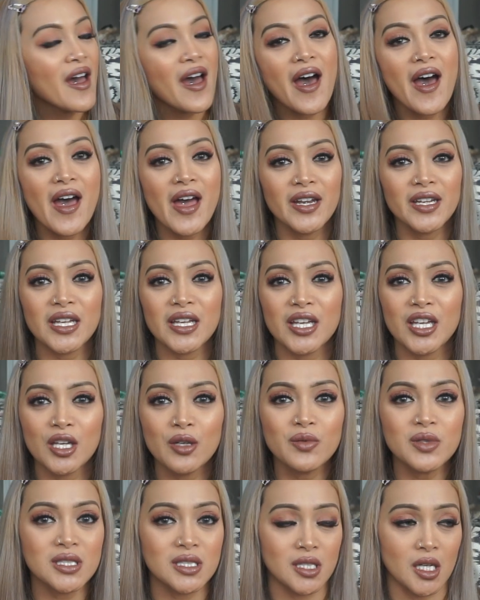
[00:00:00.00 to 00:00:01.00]
And he
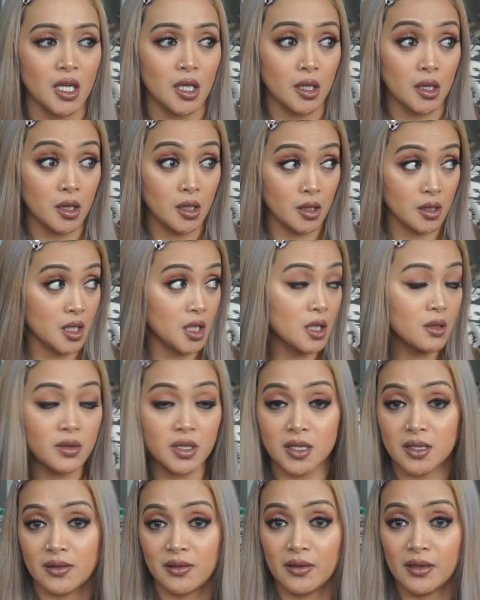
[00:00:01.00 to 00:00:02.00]
was like, he
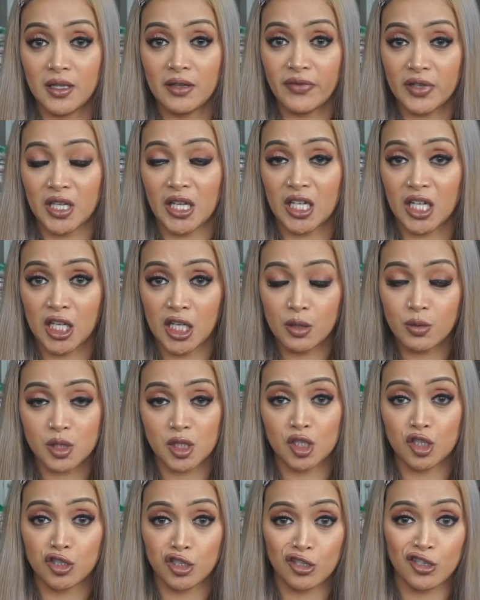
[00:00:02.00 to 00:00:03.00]
was livid, like he
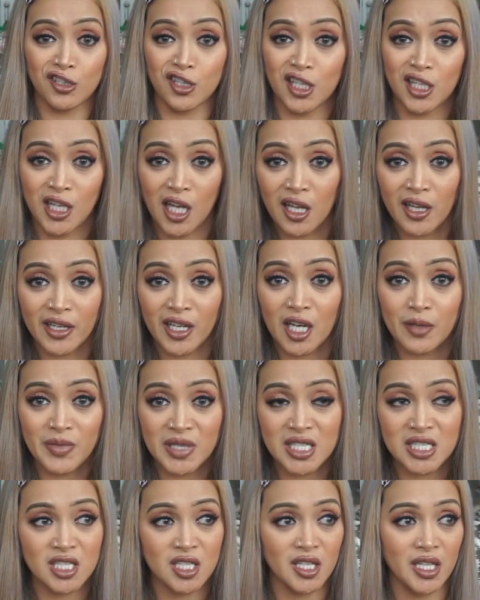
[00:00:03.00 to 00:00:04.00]
was literally yelling at
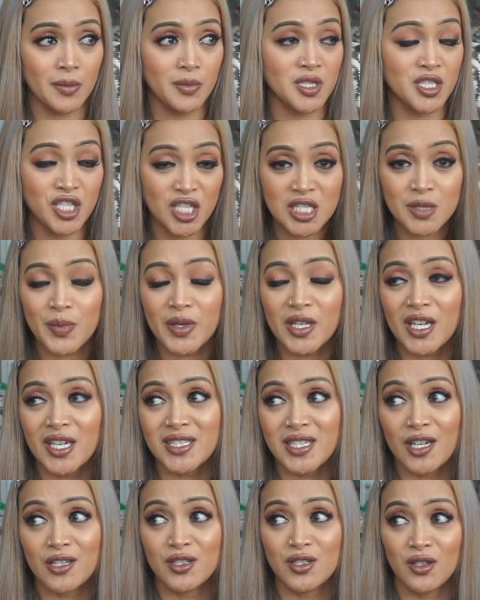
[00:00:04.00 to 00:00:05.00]
me still, like just because
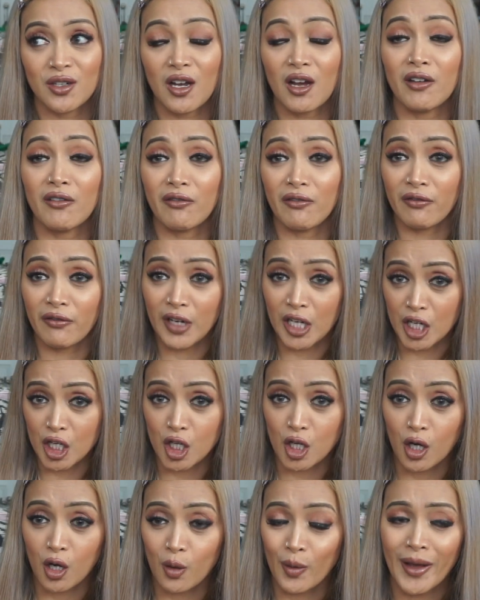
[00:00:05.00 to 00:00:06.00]
I took a
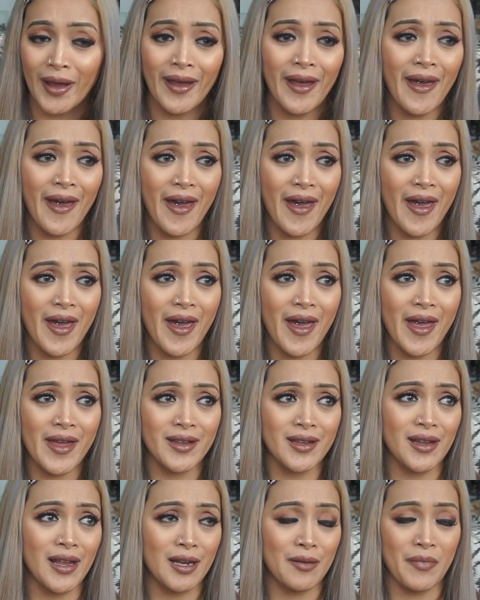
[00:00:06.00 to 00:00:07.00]
video
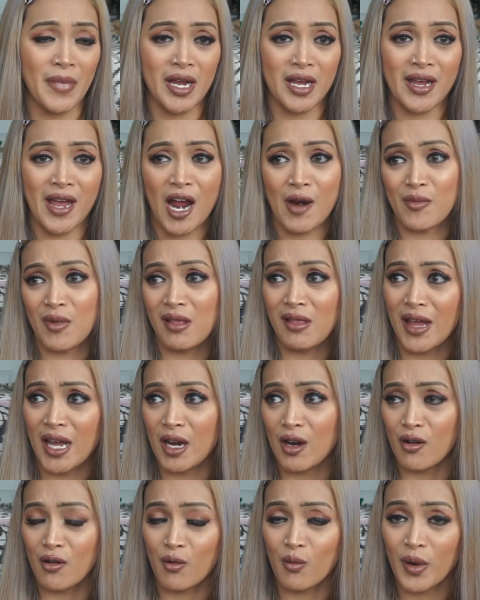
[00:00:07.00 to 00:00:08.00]
and like my camera
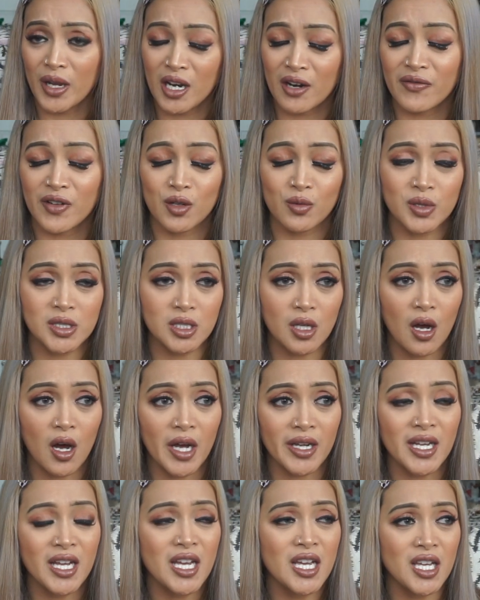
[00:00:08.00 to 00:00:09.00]
light or whatever was
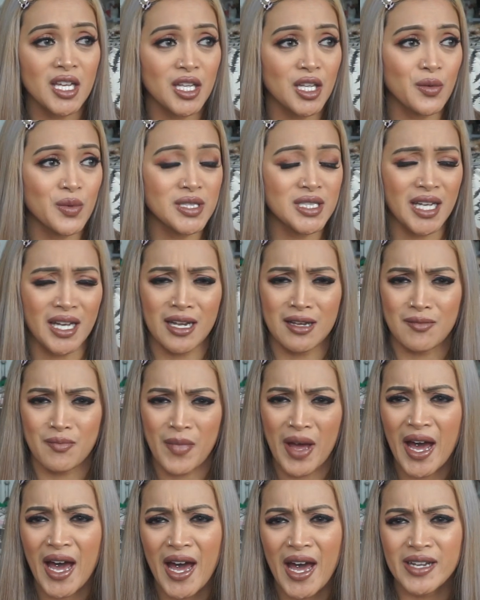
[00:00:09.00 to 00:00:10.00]
on, he was getting
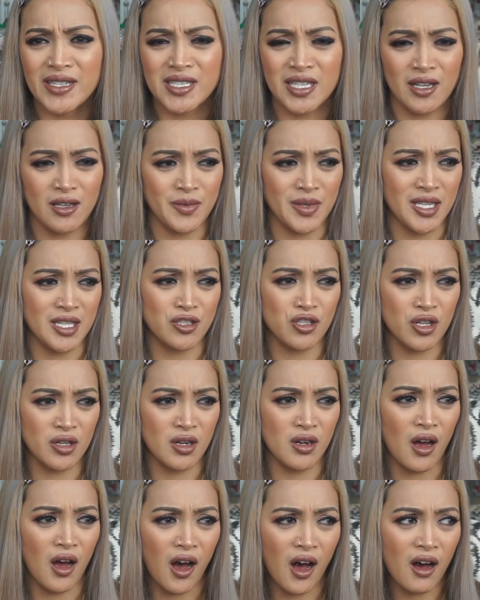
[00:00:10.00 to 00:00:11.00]
mad, telling me to turn
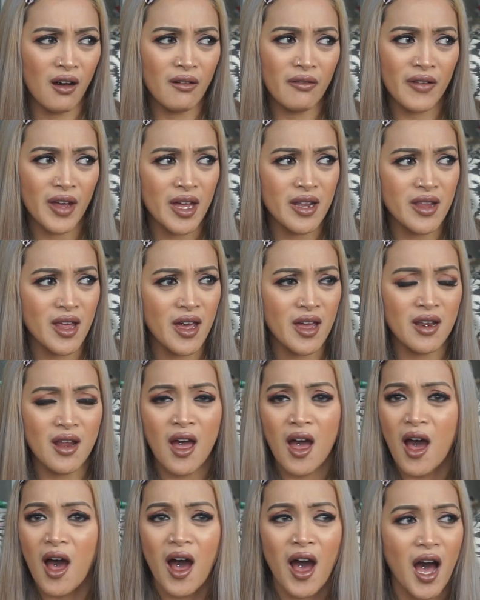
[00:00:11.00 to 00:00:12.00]
it off. And then
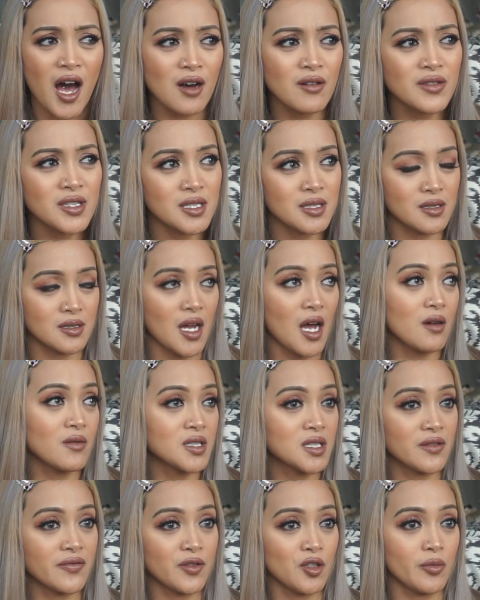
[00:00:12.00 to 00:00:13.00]
I was
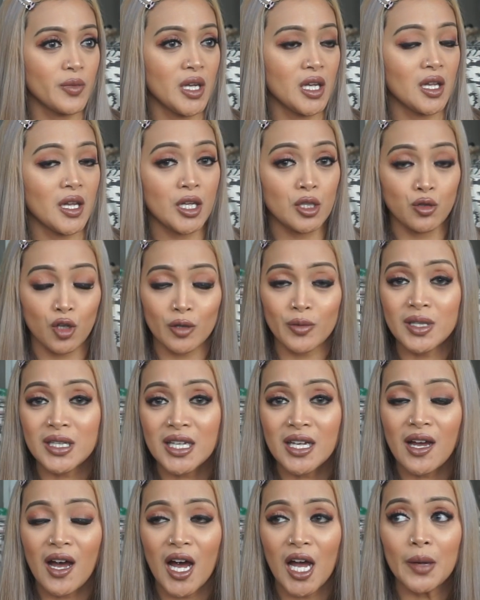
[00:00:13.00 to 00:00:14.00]
fuming. Like
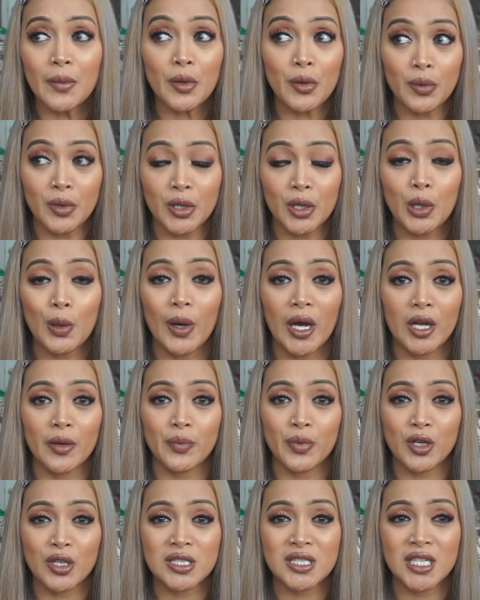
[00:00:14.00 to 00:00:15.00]
normally I'm a really quiet
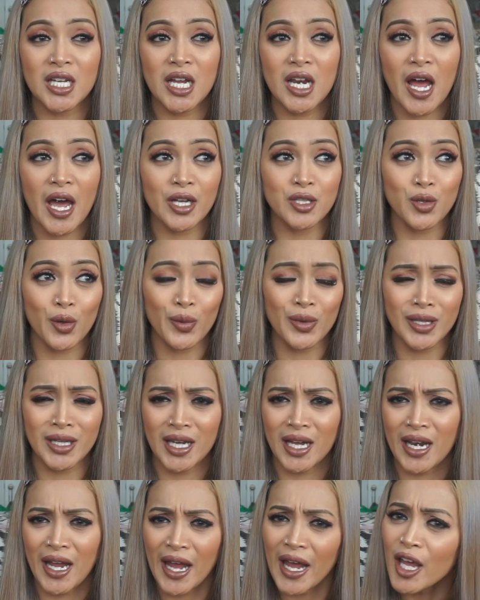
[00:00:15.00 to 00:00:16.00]
person, I don't really
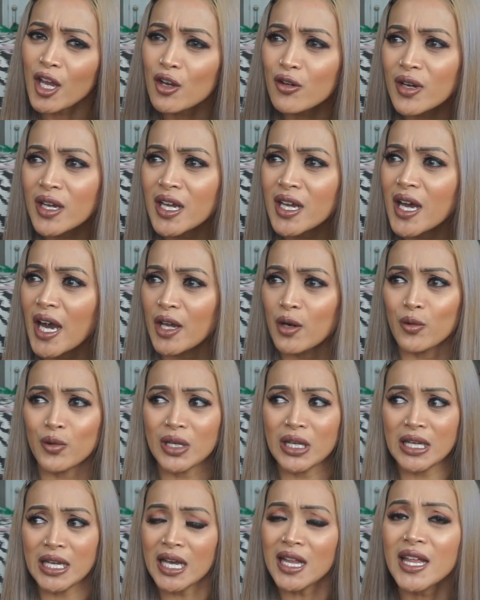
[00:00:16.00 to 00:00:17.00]
get angry, I don't
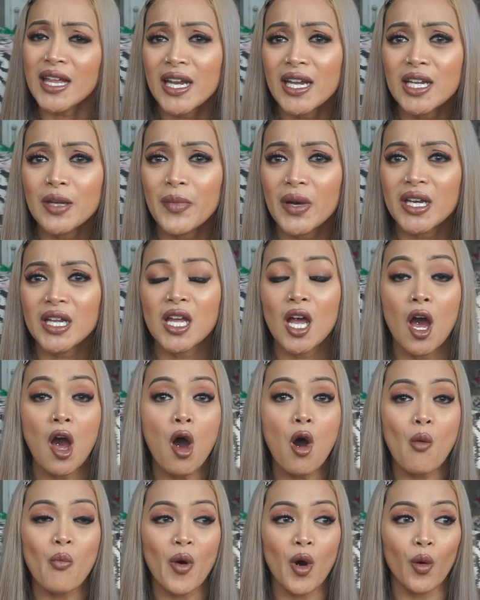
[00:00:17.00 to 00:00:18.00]
yell at anybody,
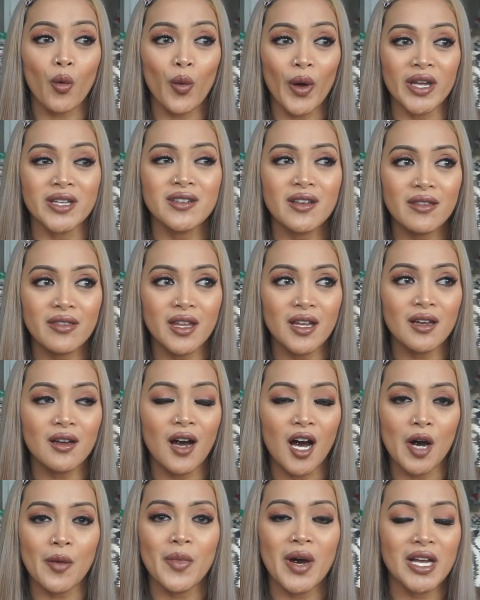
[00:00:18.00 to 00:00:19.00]
but when they
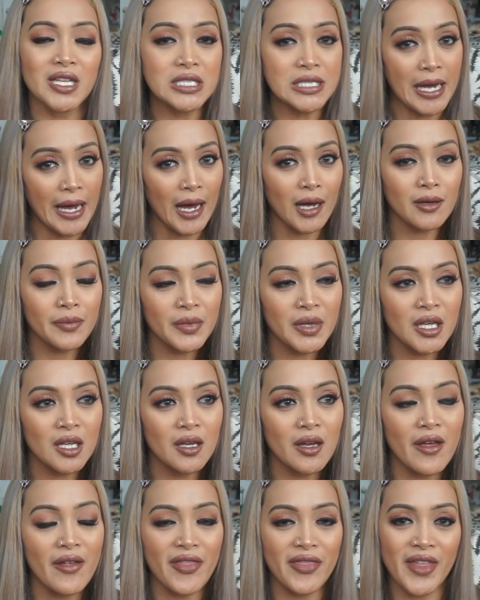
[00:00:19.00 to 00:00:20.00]
come attack
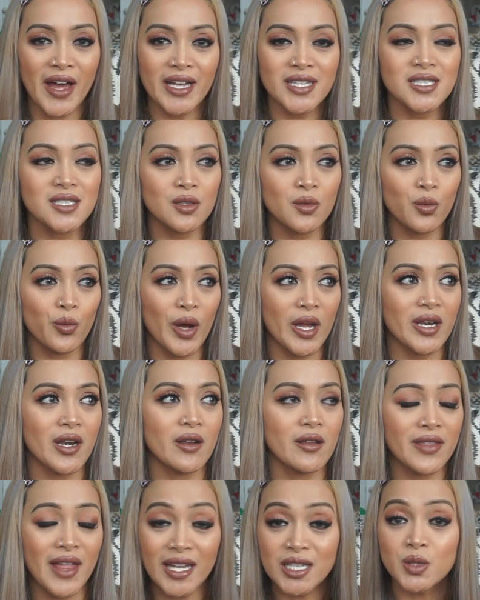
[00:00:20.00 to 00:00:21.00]
me, that's
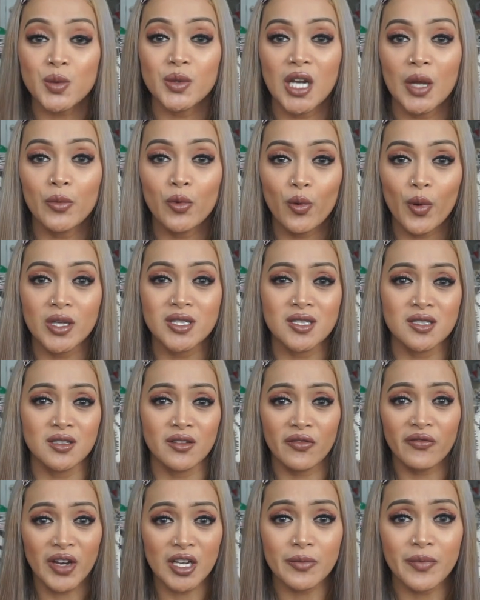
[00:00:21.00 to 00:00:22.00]
when I'm going to
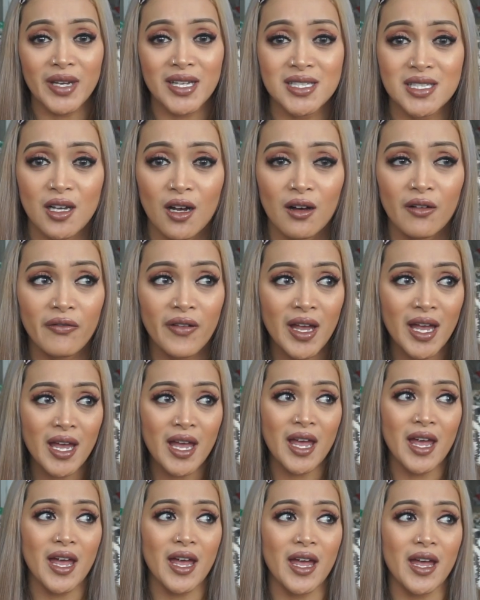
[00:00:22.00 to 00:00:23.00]
defend myself
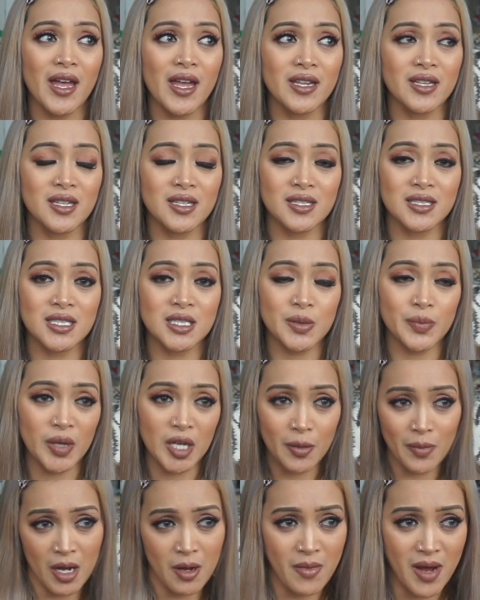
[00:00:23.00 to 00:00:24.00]
and
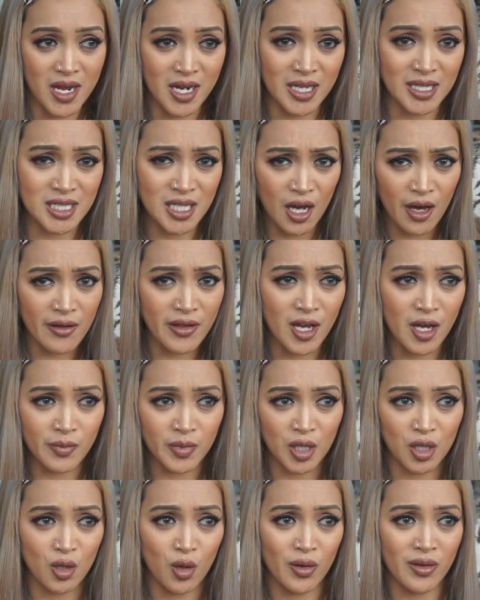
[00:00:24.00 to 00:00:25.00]
speak my mind and tell them,
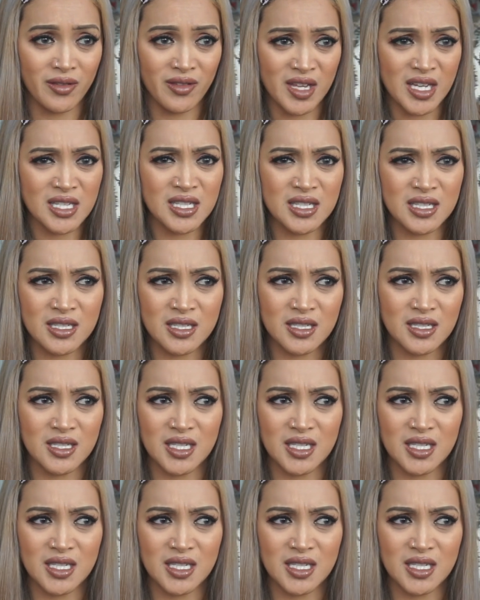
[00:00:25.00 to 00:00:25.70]
you know, this